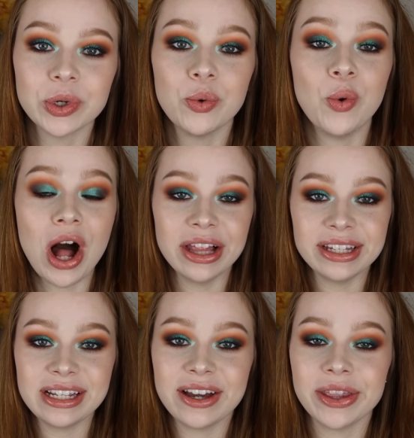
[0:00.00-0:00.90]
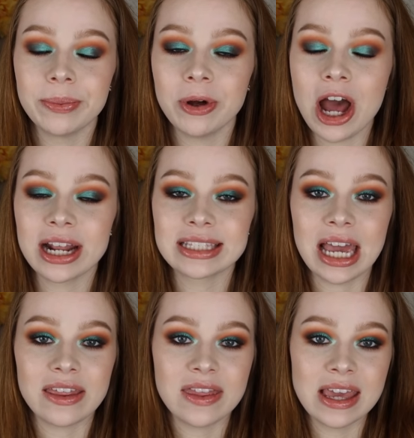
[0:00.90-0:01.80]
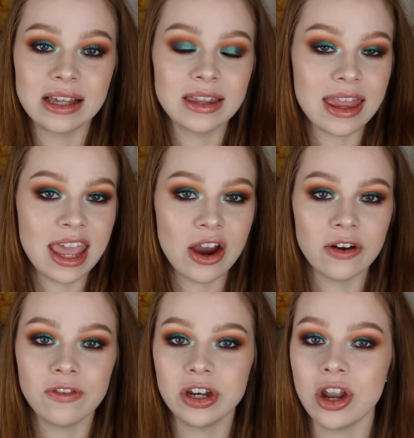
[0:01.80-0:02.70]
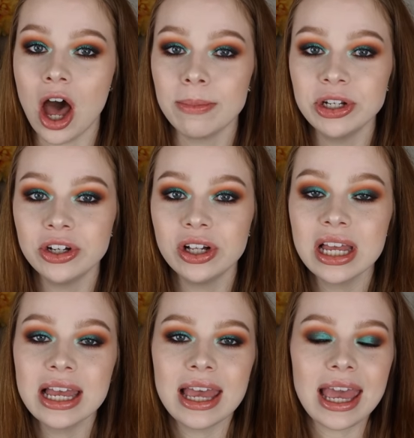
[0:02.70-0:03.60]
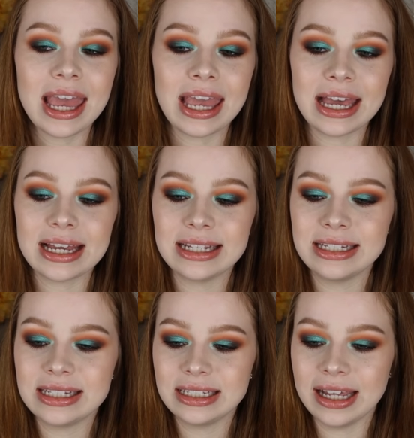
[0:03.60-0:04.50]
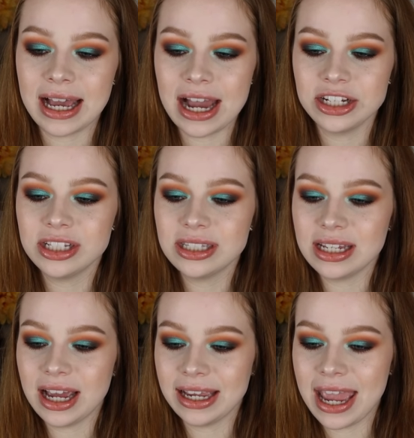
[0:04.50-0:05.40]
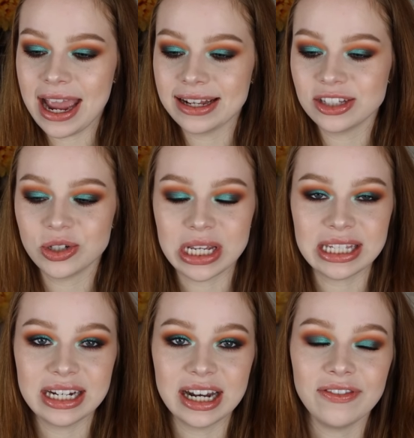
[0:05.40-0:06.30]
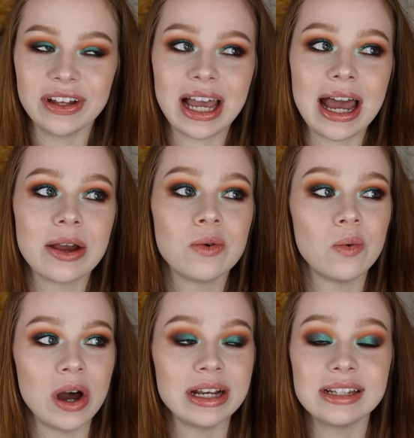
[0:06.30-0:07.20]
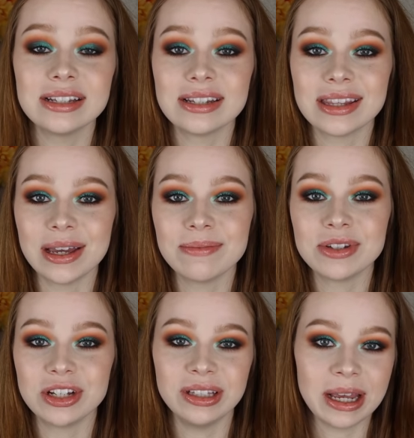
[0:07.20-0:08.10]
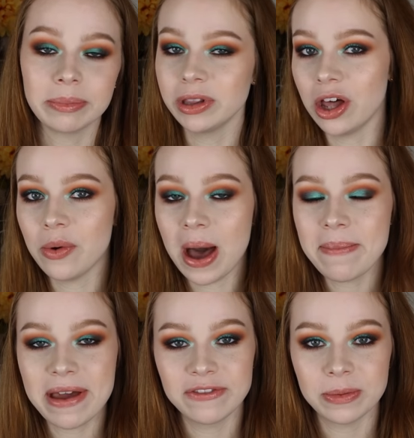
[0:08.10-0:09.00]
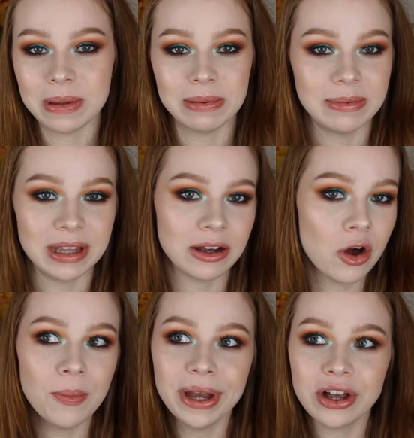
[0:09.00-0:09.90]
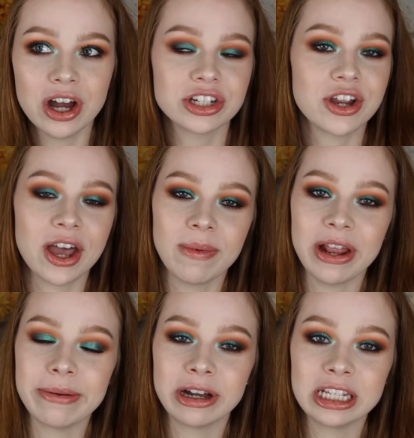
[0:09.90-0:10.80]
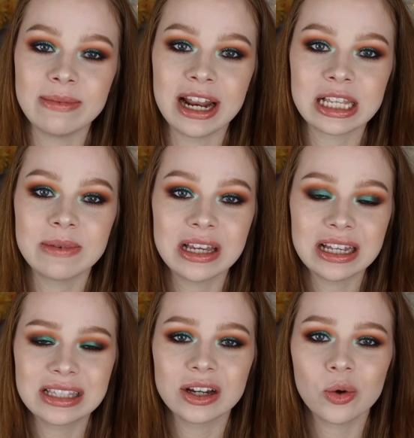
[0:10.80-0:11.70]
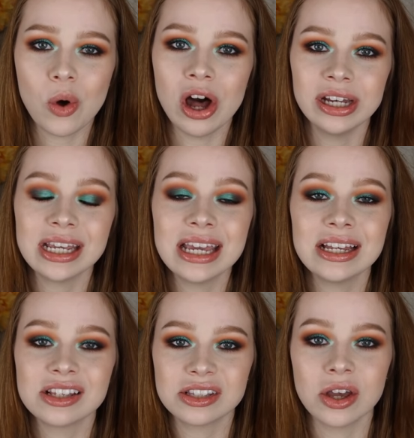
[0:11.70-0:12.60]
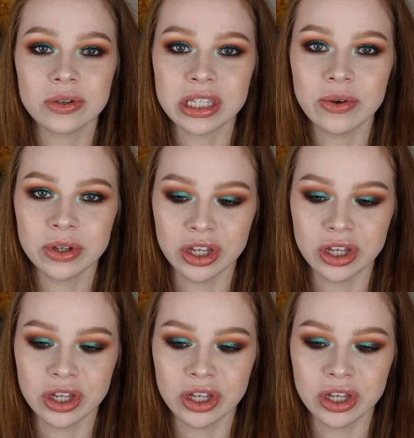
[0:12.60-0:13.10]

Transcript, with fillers: quality of the products. I think that they are phenomenal and like I just I can't stress it enough. Like I want them to like blow up and for people to be like, "Oh my gosh, talking about Emme Cosmetics because their quality is so so